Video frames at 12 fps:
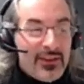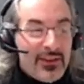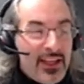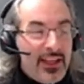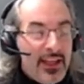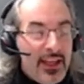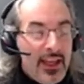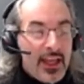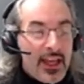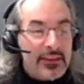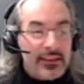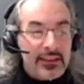Okay,
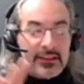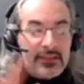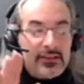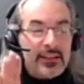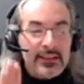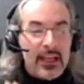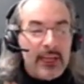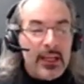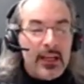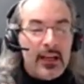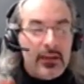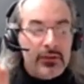and this is just
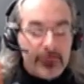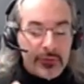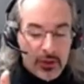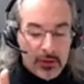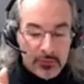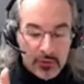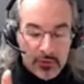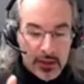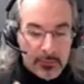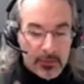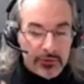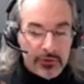coming out from
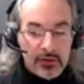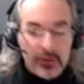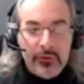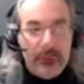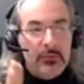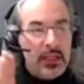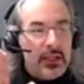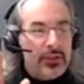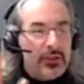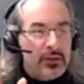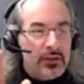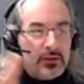doing a Poisson
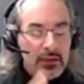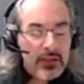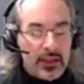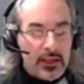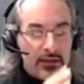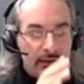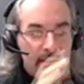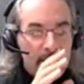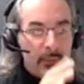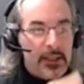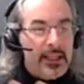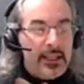resummation and uh,
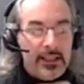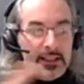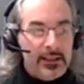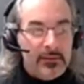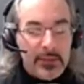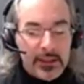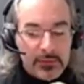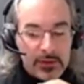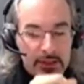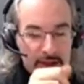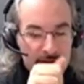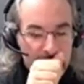playing a little bit
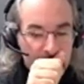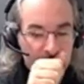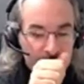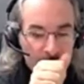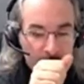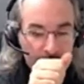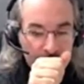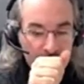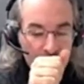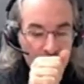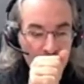with Legendre transforms.